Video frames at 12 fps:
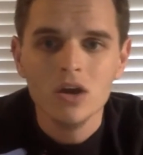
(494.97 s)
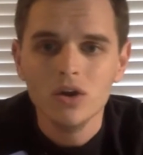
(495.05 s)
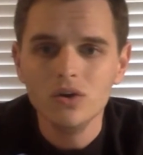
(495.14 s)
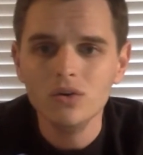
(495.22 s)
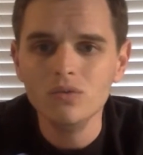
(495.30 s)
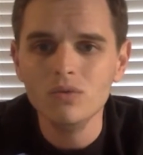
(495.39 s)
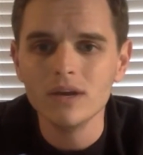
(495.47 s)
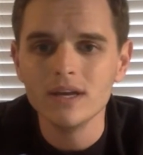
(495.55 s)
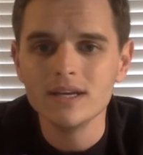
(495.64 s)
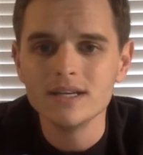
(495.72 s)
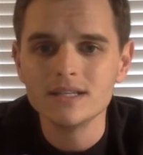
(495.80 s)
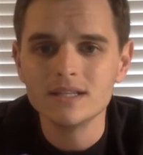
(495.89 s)
who
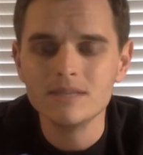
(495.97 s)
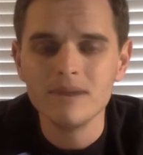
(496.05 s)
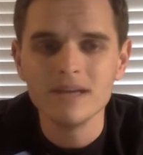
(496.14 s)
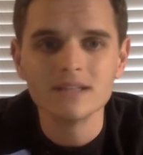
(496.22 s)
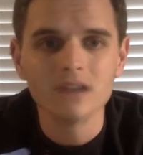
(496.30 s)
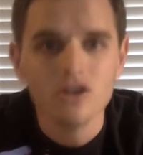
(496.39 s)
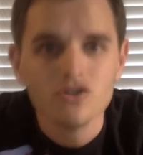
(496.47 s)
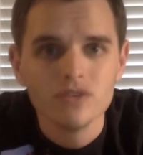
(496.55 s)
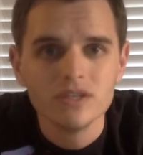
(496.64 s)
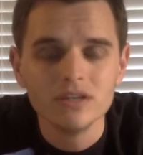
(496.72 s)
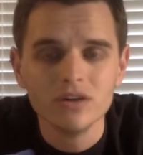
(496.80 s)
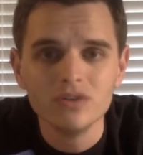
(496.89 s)
is the best country
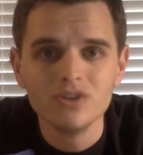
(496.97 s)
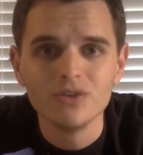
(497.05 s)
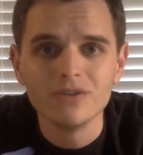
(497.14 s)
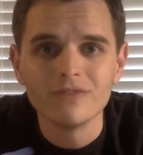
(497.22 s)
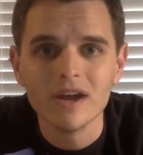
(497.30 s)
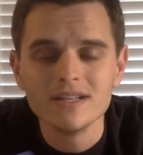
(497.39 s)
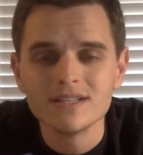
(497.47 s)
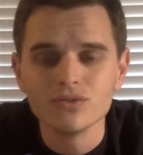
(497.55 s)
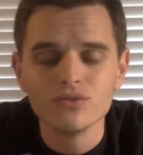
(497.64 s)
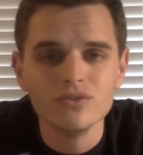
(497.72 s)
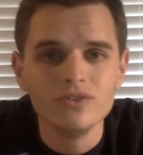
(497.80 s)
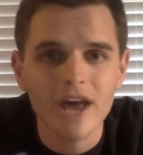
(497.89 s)
to go to find
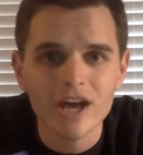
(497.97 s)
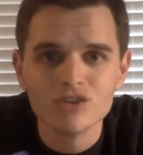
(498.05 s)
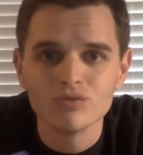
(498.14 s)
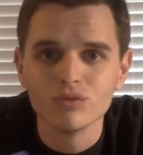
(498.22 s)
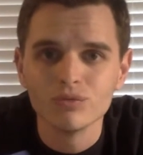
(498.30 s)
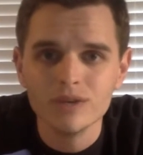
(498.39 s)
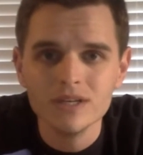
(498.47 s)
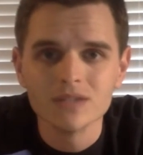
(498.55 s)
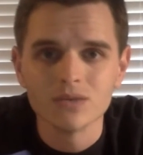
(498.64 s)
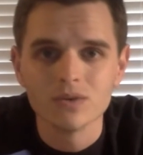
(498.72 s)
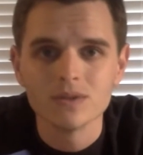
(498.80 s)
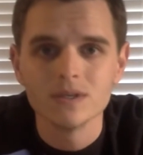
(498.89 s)
certain natural
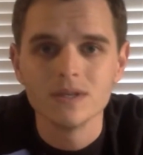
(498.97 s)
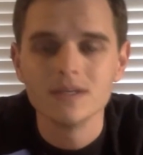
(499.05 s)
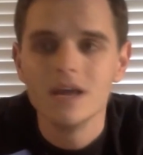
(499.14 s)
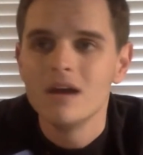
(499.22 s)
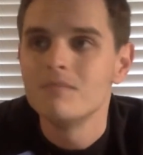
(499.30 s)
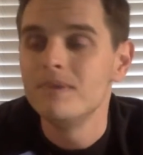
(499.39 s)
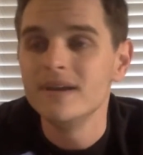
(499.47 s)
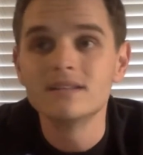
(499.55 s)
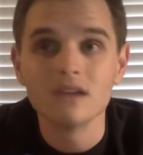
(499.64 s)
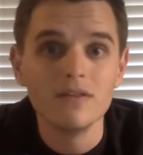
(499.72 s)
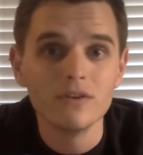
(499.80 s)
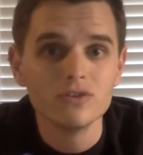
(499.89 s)
resources
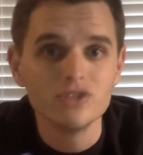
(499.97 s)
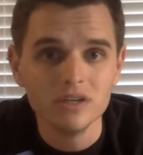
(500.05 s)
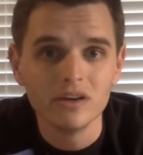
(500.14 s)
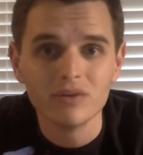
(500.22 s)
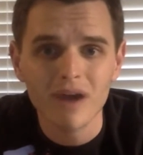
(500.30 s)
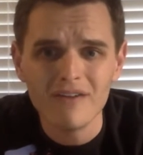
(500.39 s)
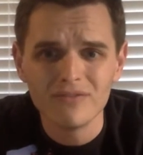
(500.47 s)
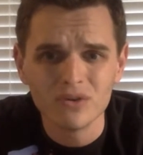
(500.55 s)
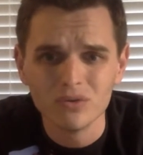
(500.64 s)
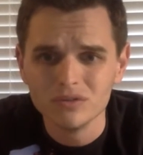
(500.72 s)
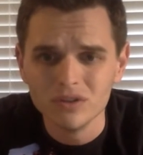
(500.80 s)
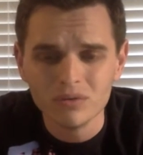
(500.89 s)
based on their
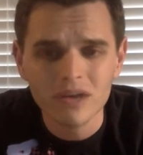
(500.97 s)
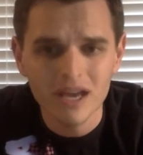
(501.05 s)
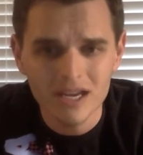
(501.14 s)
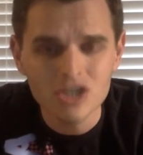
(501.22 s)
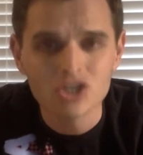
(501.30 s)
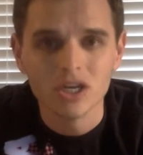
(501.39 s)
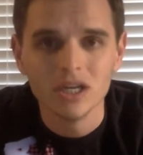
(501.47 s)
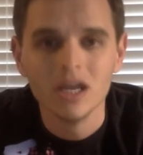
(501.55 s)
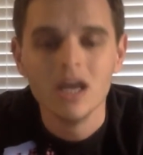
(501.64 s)
geographical location.